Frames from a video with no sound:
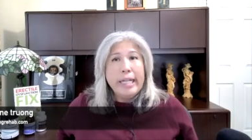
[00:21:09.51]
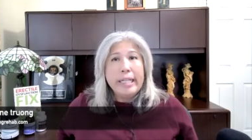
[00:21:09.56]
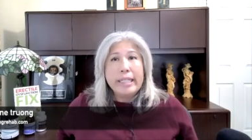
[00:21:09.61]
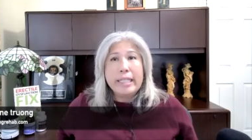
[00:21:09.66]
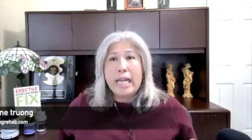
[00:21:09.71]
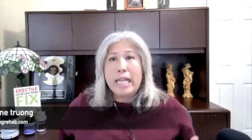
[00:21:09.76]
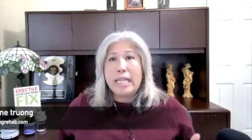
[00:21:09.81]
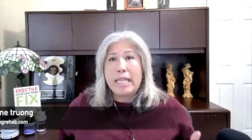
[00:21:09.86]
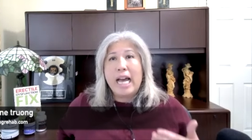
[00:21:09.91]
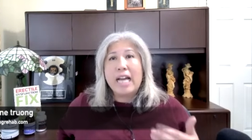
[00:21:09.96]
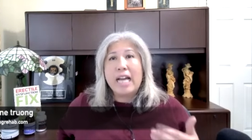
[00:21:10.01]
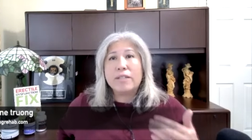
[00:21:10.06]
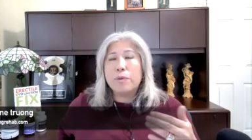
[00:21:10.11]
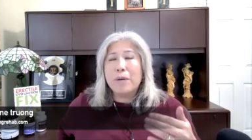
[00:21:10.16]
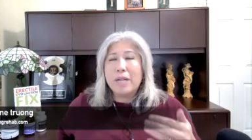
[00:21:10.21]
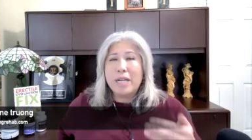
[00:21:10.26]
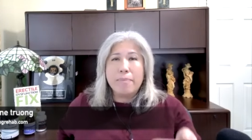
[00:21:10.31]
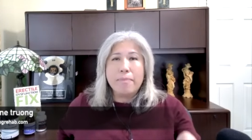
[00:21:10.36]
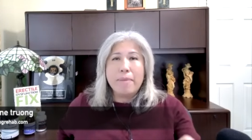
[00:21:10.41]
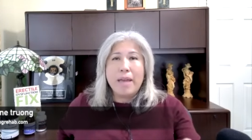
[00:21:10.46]
then that's
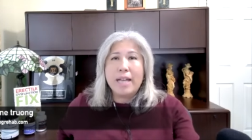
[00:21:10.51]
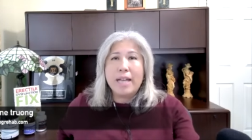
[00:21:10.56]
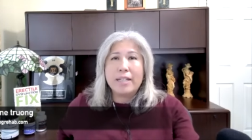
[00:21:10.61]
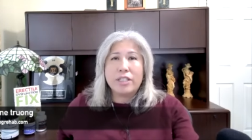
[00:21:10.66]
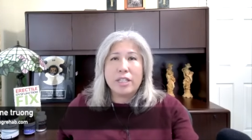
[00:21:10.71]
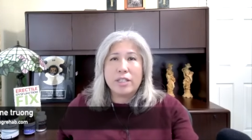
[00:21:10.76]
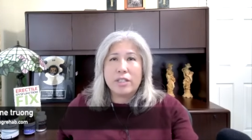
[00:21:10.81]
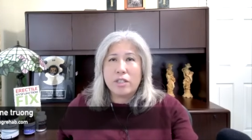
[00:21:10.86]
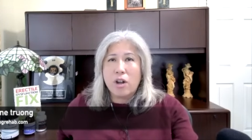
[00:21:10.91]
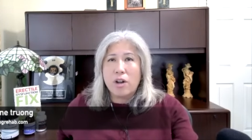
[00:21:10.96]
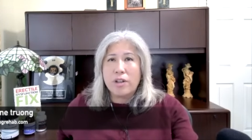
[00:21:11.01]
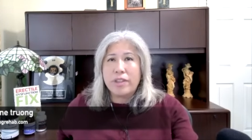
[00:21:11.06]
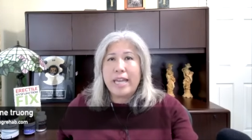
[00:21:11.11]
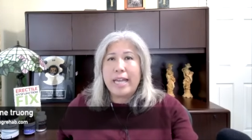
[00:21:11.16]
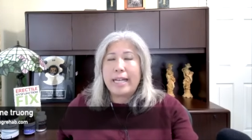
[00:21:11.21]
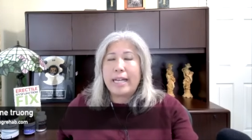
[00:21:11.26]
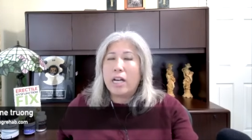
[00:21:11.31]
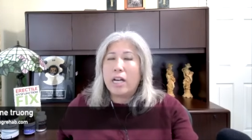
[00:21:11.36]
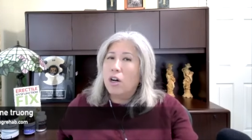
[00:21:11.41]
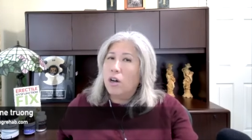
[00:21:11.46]
when a man should start
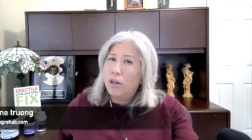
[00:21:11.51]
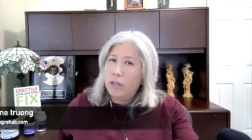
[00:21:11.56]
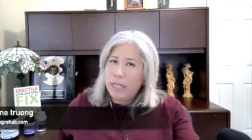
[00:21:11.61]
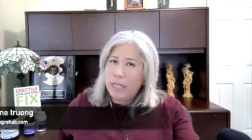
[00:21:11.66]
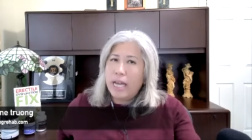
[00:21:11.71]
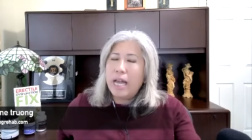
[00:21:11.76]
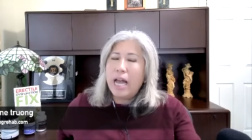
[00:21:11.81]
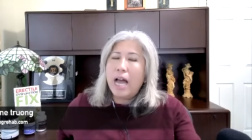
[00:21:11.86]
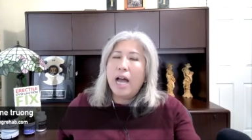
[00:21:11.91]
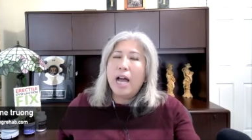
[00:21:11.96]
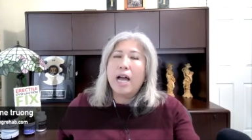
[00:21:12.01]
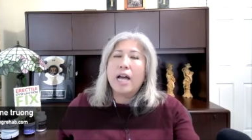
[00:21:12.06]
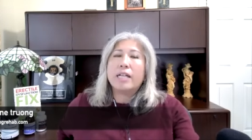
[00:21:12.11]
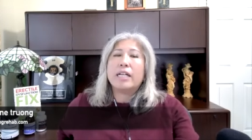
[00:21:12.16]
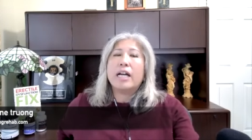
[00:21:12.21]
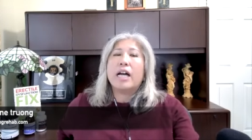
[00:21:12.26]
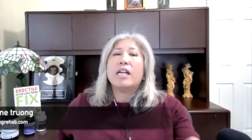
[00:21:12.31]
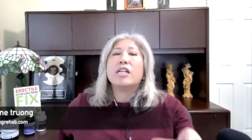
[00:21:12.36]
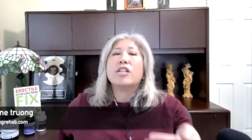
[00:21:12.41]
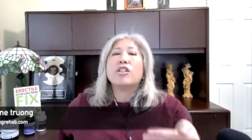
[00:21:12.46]
thinking, okay, I
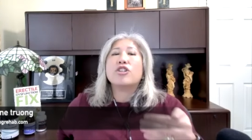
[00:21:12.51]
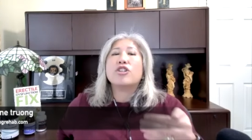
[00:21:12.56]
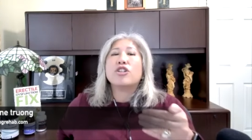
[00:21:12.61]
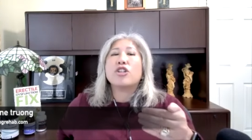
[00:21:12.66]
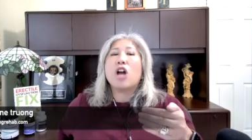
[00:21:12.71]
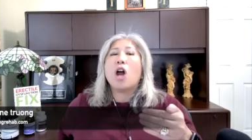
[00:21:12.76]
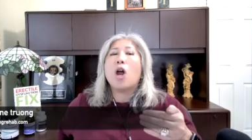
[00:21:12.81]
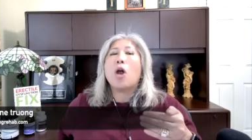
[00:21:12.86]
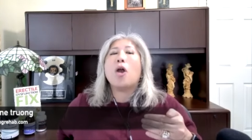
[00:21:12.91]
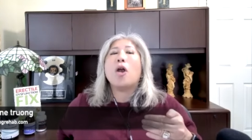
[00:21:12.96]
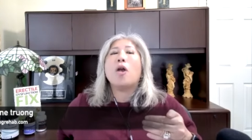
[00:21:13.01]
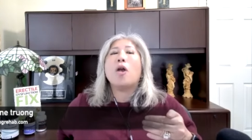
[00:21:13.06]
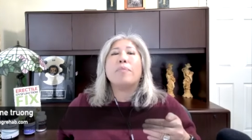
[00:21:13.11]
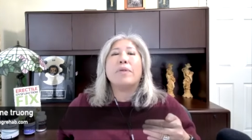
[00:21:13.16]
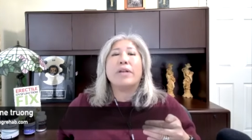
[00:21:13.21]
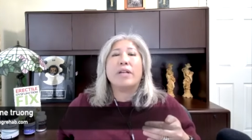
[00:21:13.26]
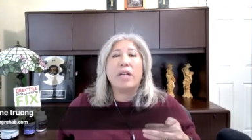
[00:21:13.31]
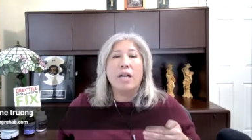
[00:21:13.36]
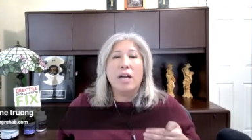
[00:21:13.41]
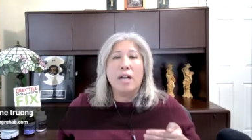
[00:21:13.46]
gotta
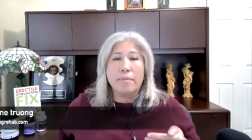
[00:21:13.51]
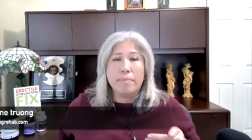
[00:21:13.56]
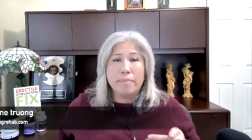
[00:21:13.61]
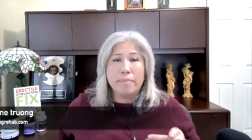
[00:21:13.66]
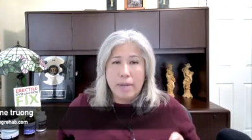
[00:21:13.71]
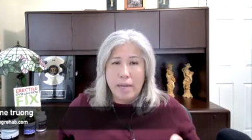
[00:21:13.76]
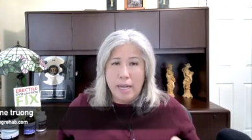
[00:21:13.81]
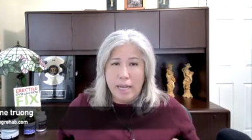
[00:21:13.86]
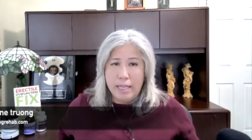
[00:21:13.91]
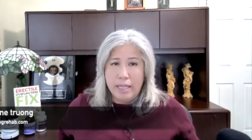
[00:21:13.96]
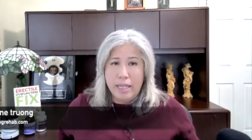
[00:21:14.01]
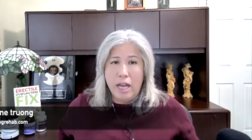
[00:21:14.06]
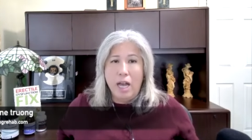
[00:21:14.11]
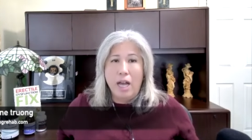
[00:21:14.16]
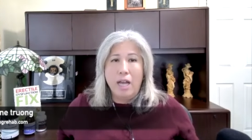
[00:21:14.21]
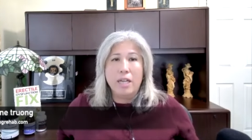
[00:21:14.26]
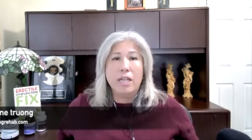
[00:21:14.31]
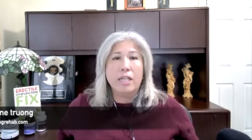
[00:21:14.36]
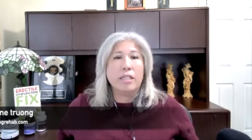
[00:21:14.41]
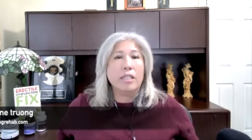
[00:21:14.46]
sharpen up my
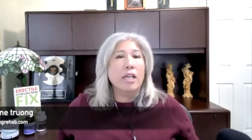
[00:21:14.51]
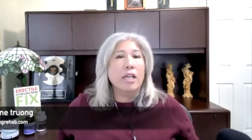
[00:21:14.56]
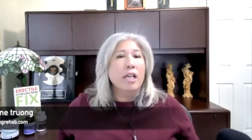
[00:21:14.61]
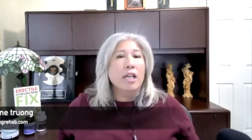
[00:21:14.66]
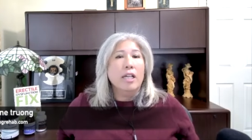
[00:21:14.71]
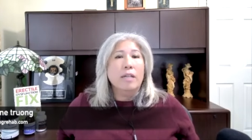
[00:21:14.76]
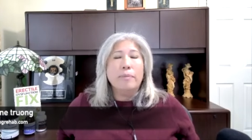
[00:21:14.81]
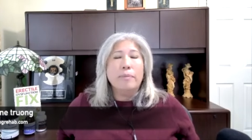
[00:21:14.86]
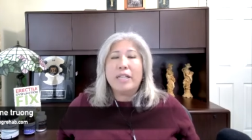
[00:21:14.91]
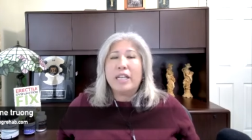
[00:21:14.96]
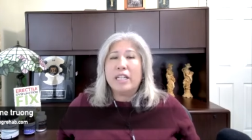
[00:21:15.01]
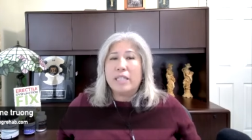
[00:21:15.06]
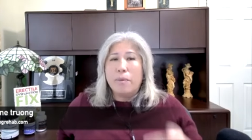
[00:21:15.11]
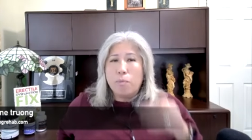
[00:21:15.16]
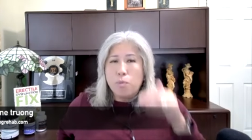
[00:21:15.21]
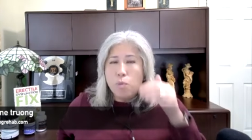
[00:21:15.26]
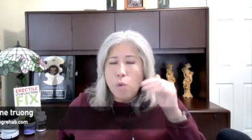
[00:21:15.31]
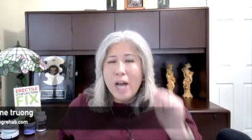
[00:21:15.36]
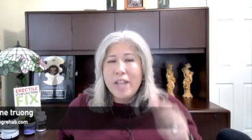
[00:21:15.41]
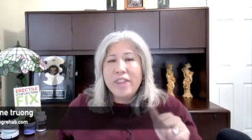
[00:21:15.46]
diet. Mm-hmm. Because if
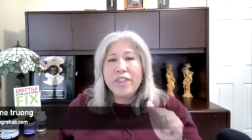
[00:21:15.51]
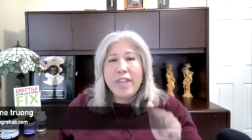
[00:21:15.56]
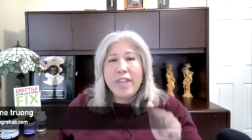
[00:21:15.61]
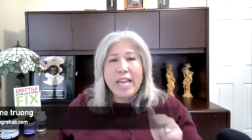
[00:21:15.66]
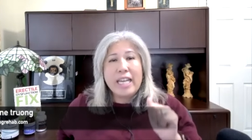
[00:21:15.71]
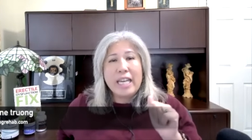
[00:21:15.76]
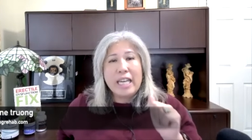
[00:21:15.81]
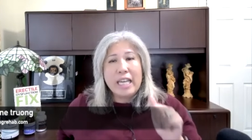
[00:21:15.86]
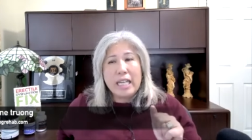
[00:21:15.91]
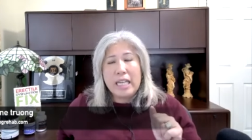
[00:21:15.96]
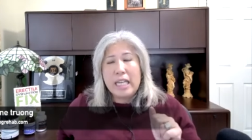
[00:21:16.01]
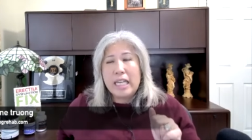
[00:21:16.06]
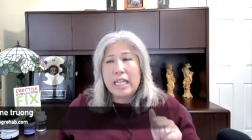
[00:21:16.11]
one thing he, he